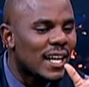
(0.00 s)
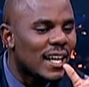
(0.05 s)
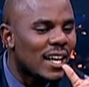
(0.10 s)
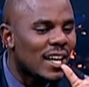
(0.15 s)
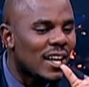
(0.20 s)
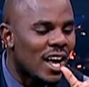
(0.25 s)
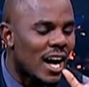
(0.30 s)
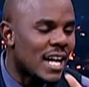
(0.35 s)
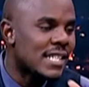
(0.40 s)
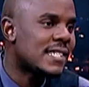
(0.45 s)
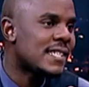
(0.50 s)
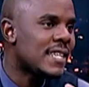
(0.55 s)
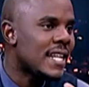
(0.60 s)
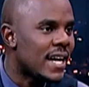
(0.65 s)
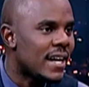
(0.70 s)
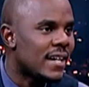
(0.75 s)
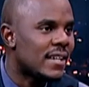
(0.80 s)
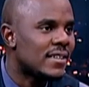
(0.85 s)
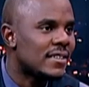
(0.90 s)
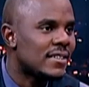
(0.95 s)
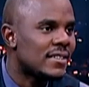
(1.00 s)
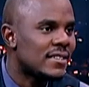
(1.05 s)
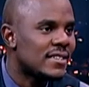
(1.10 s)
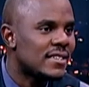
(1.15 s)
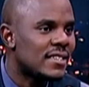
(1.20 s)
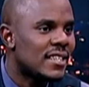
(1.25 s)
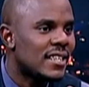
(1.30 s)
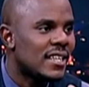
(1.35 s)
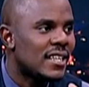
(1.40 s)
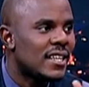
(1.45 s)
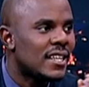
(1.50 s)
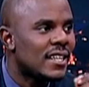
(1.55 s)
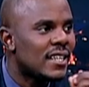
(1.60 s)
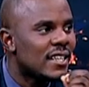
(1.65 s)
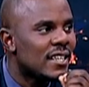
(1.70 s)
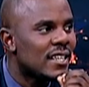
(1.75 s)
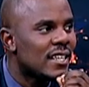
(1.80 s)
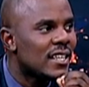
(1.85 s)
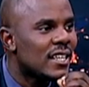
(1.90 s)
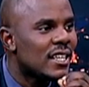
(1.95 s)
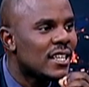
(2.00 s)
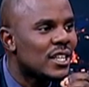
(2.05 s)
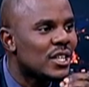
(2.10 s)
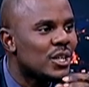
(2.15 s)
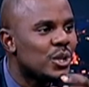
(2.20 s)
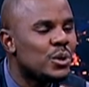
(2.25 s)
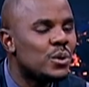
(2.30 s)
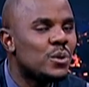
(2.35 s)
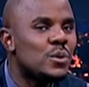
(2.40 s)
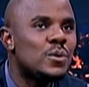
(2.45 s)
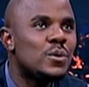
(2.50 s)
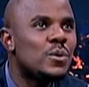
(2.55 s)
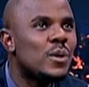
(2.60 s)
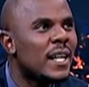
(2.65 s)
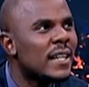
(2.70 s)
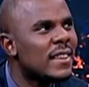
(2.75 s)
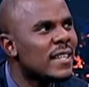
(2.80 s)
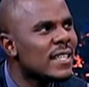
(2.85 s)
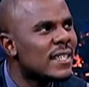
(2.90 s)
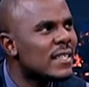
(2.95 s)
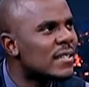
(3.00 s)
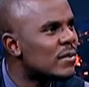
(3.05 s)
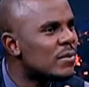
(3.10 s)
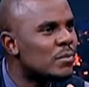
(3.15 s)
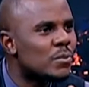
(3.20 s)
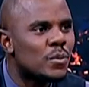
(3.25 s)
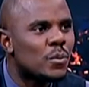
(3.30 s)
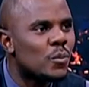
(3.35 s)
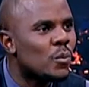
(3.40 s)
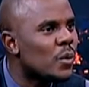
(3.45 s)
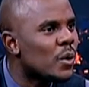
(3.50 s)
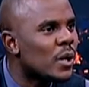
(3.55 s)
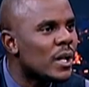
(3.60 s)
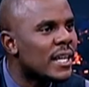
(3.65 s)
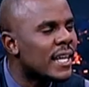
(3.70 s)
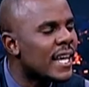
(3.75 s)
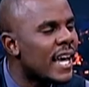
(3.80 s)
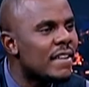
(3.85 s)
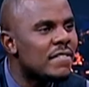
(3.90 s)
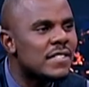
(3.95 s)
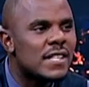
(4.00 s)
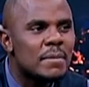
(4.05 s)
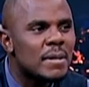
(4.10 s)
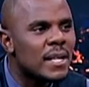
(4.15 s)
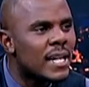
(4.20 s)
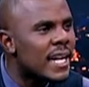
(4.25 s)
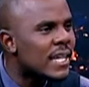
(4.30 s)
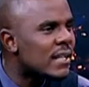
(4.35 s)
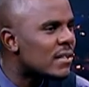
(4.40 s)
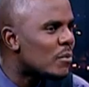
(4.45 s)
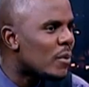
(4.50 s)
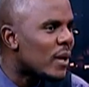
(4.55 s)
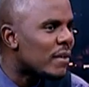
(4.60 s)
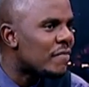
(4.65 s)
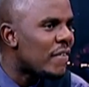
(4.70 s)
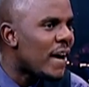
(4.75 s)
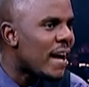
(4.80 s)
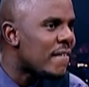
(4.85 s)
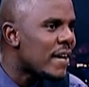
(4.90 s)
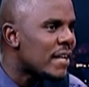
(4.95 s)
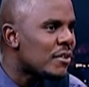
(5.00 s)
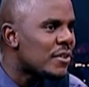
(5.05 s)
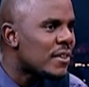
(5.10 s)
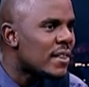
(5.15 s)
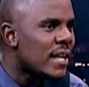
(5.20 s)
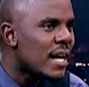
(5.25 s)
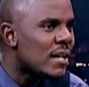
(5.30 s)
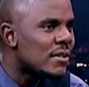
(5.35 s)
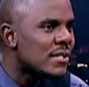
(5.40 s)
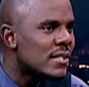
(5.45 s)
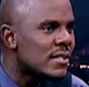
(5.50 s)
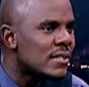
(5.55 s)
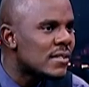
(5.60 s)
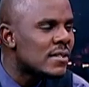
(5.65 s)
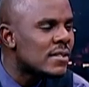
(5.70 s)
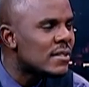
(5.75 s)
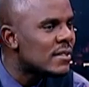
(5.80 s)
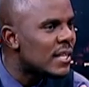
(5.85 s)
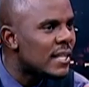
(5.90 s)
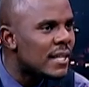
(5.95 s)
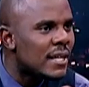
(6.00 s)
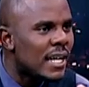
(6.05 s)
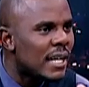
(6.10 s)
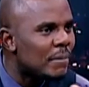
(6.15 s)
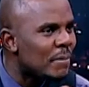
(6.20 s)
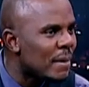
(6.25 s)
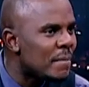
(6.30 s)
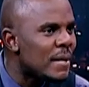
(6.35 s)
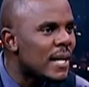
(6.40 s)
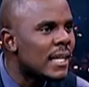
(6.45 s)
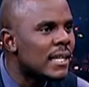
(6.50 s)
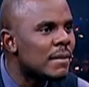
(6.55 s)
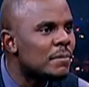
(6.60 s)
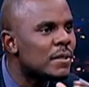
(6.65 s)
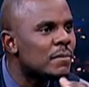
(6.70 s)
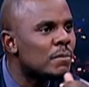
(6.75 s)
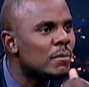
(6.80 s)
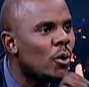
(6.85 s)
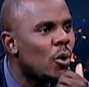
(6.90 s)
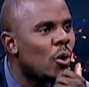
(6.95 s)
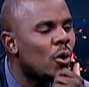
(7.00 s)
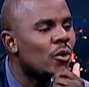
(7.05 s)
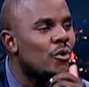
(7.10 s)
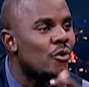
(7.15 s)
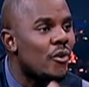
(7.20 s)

last year. Yeah. You, I think, gave something like, what, 500,000, yeah. uh, maybe a little bit more,